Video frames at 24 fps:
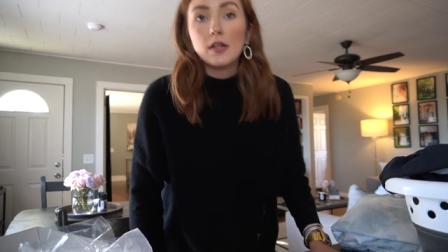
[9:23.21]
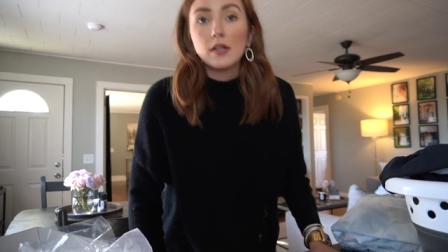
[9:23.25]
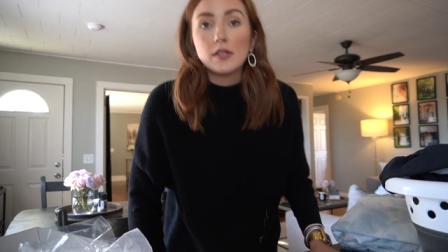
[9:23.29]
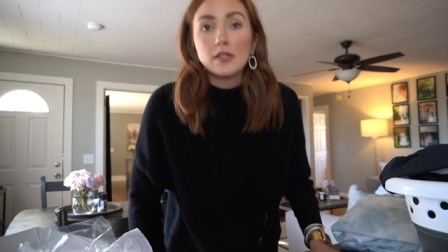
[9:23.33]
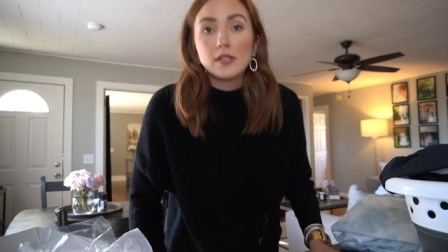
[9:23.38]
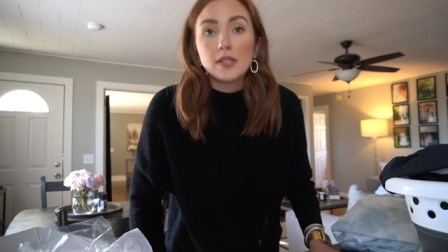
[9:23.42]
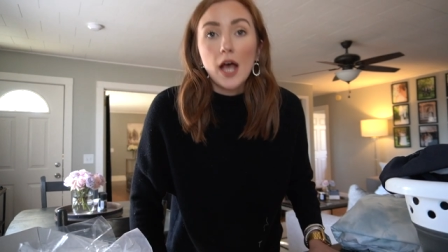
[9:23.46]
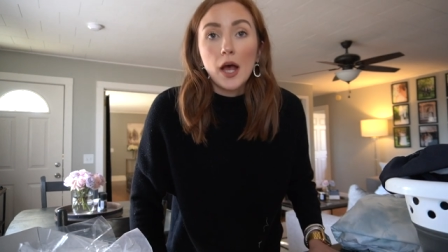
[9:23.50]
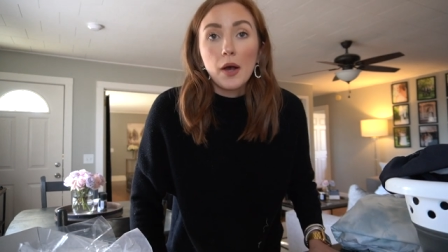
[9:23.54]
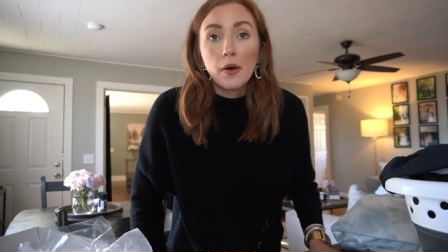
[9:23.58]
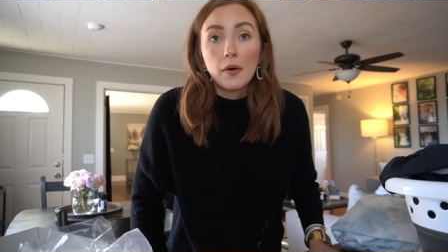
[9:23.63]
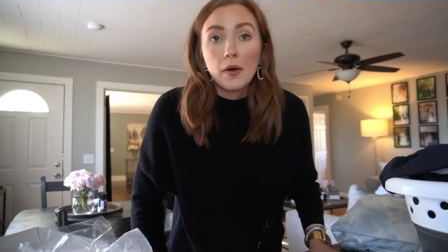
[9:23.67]

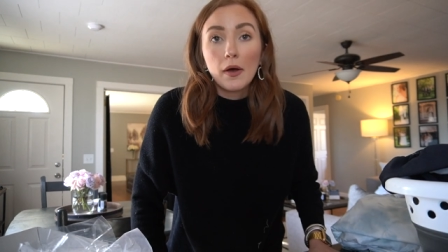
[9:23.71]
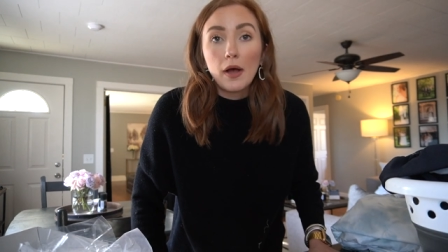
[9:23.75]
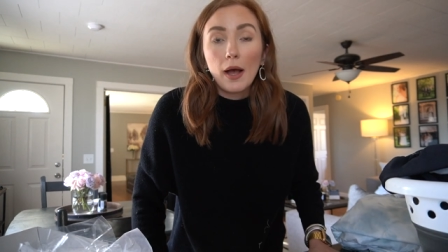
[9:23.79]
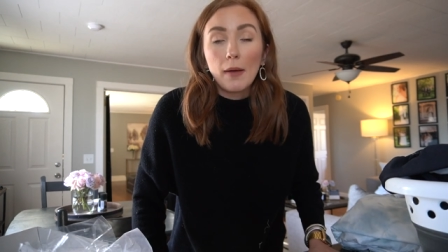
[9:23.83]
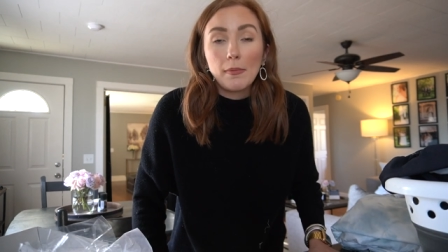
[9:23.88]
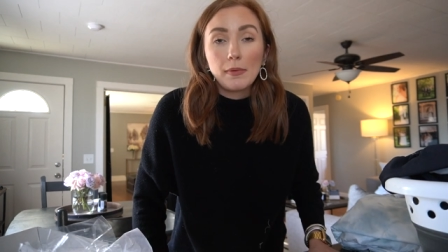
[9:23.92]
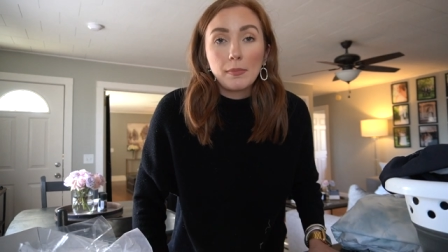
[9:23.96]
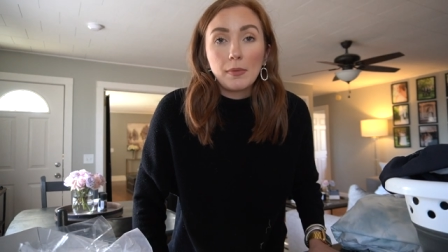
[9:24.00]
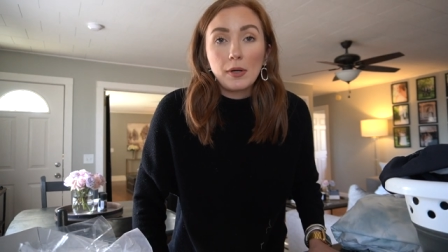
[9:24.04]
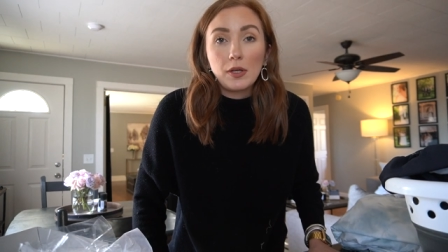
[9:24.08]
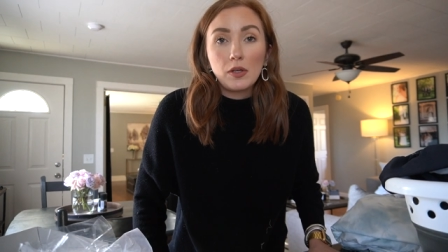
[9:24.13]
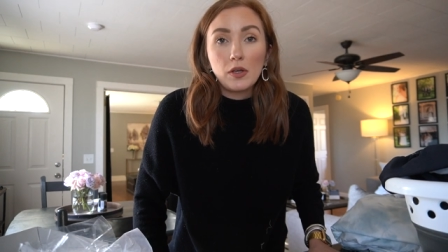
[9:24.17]
So I'm
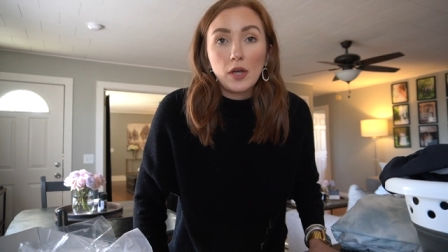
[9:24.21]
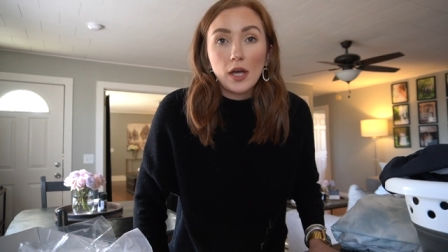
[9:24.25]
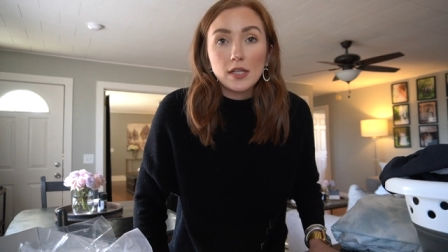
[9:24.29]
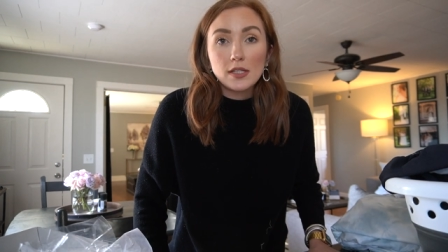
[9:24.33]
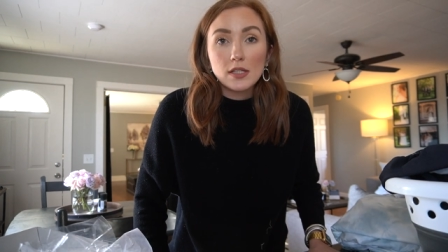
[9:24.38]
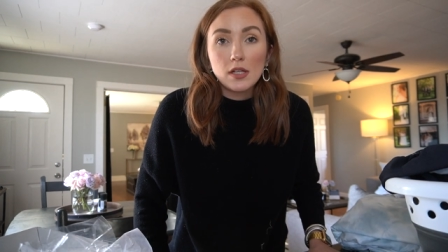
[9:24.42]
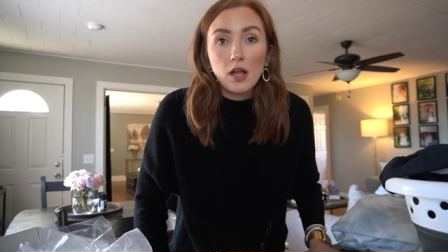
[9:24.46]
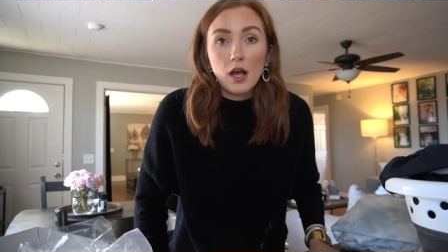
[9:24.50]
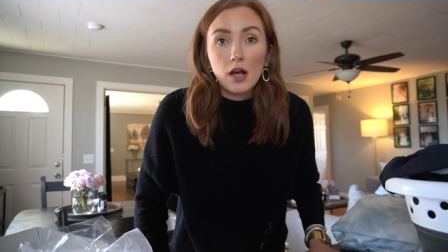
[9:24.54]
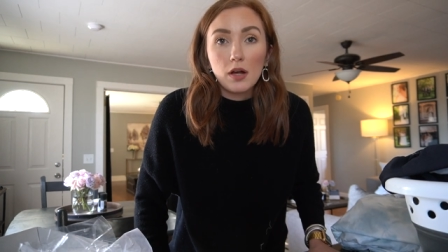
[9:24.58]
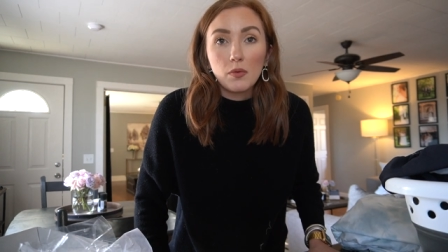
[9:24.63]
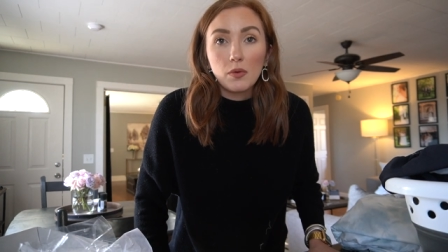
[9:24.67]
gonna bring you guys
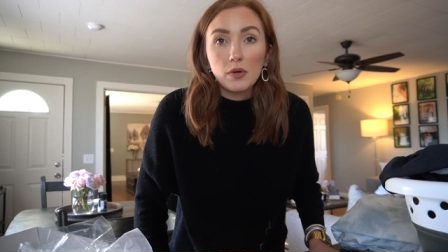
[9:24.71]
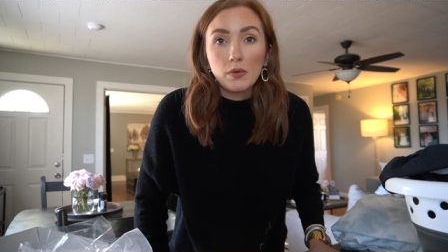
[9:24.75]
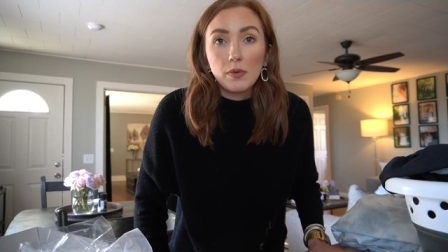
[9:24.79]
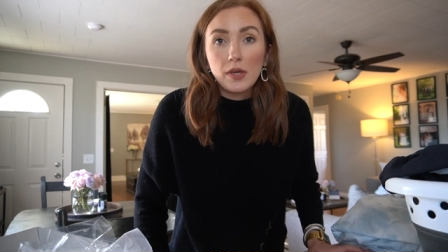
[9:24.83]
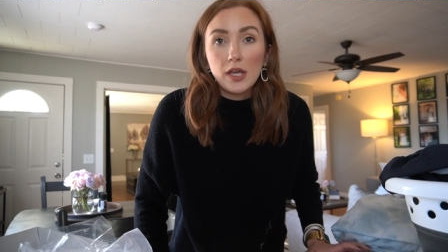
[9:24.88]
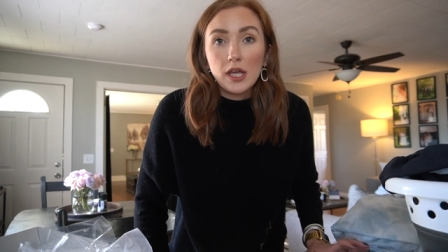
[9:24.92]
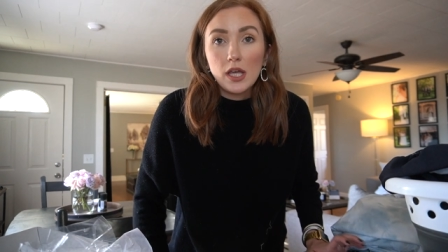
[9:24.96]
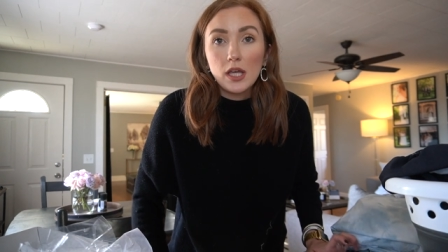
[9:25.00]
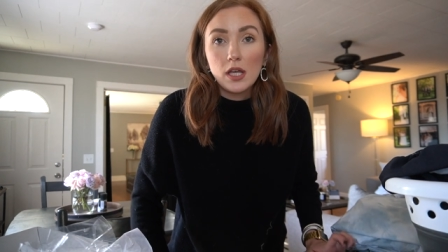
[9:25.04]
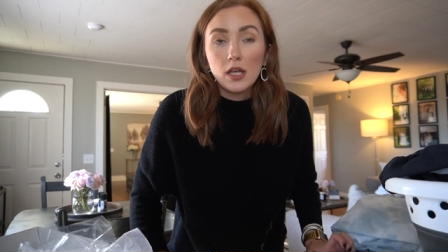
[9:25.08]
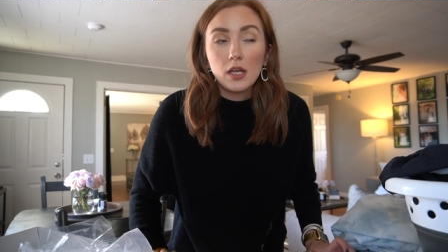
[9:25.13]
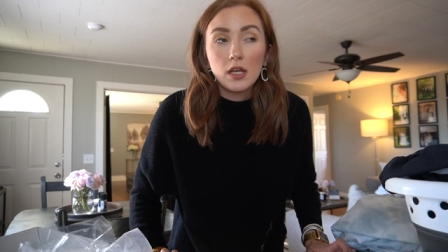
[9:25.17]
along when
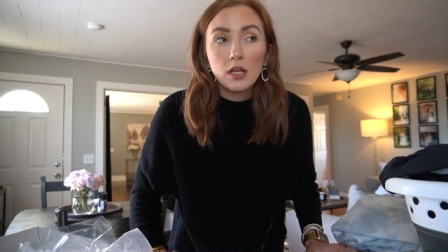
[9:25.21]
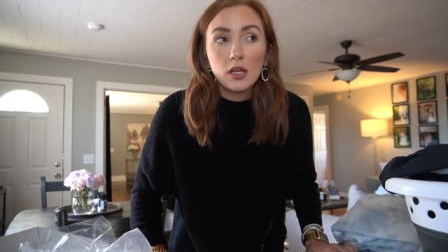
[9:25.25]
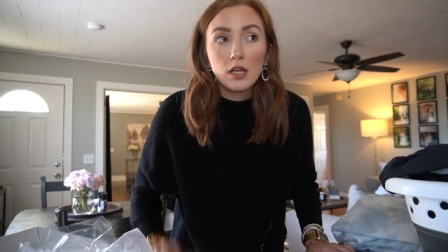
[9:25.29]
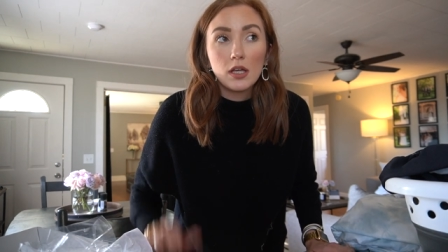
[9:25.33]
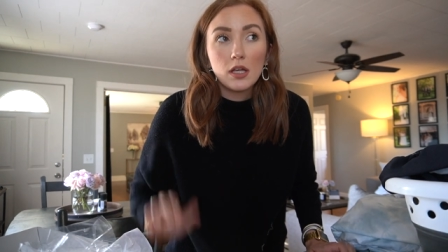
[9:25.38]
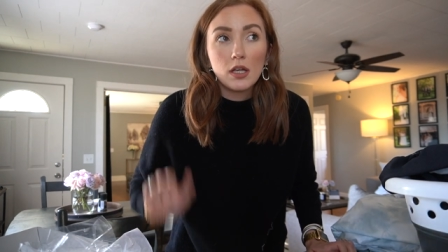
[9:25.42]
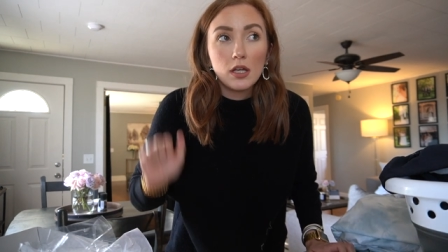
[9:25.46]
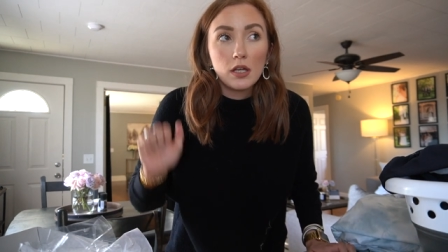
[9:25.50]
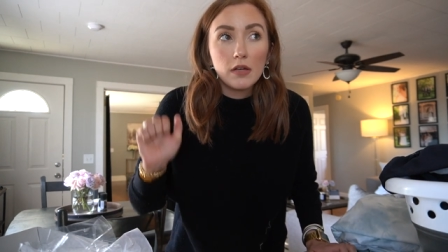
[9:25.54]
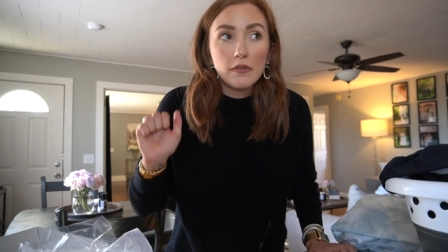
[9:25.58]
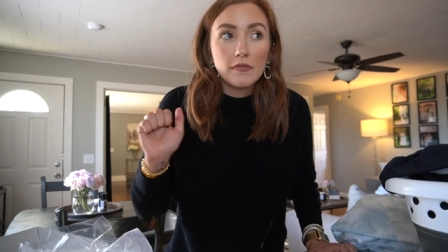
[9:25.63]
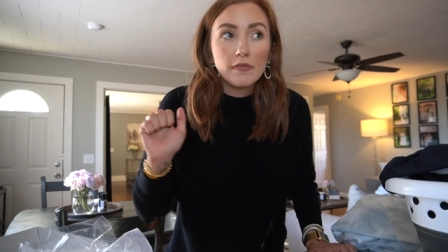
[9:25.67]
we
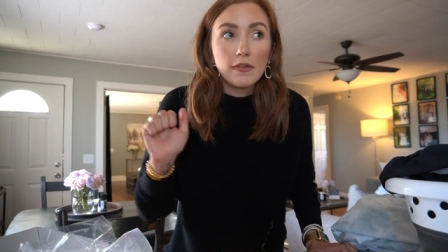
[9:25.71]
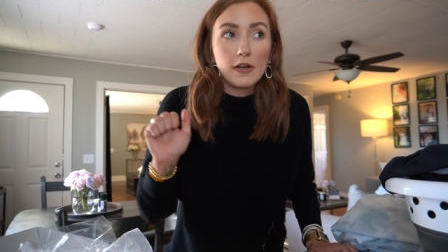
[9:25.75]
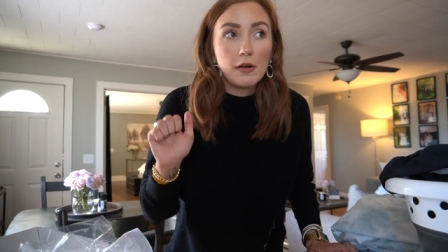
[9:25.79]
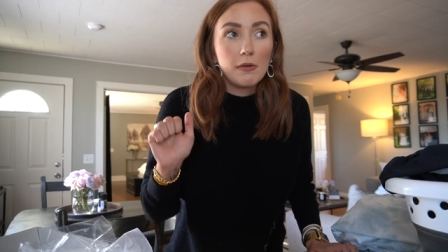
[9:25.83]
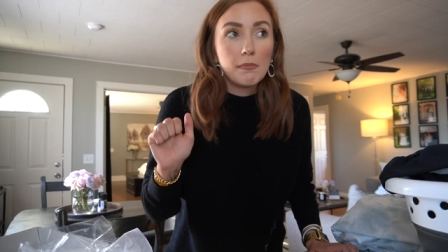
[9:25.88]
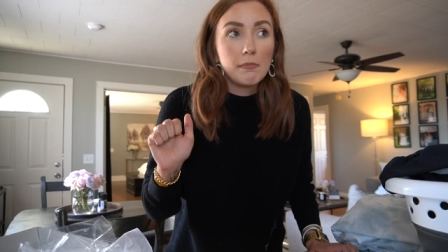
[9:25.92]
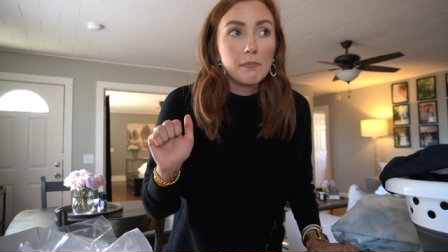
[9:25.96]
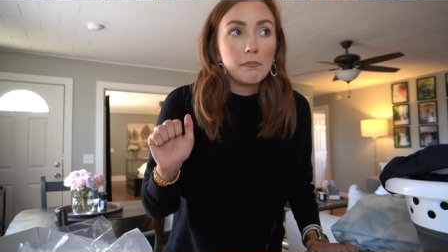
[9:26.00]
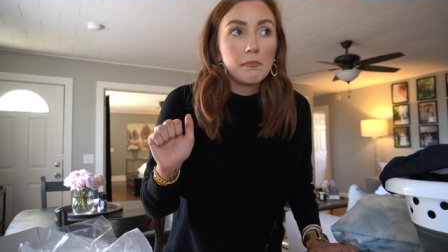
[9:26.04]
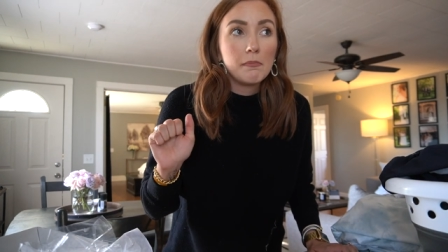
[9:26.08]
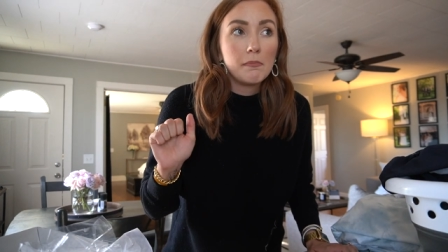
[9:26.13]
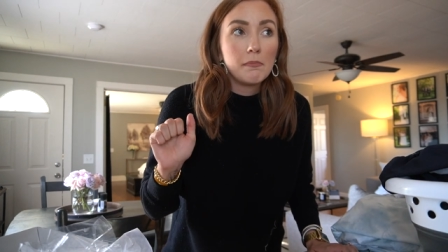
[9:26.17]

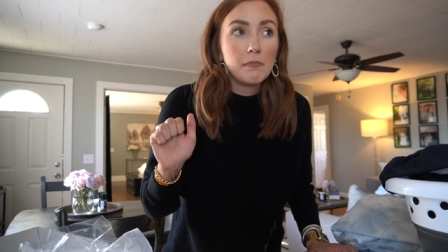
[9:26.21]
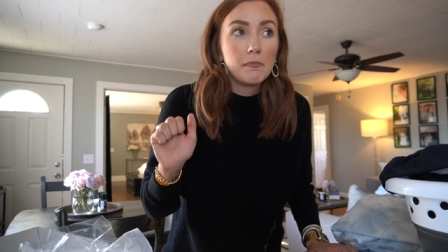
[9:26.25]
film,